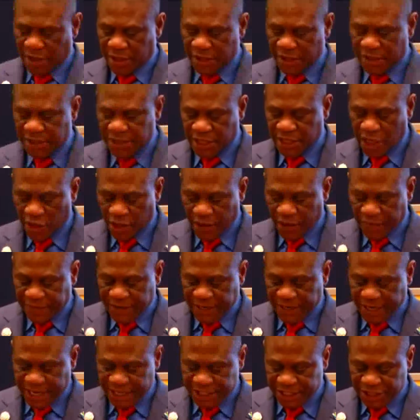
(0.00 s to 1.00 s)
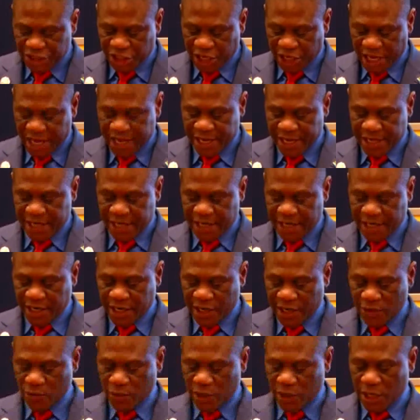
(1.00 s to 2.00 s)
South Africa and China
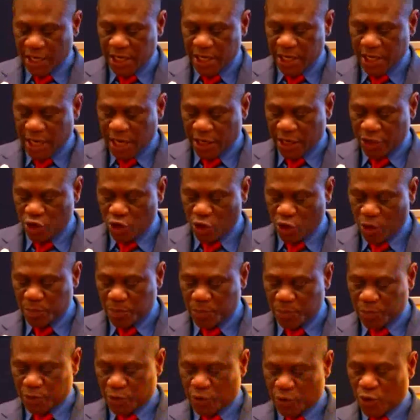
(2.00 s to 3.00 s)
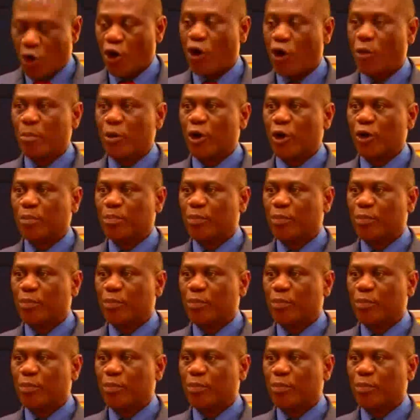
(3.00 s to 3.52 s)
regularly adopt common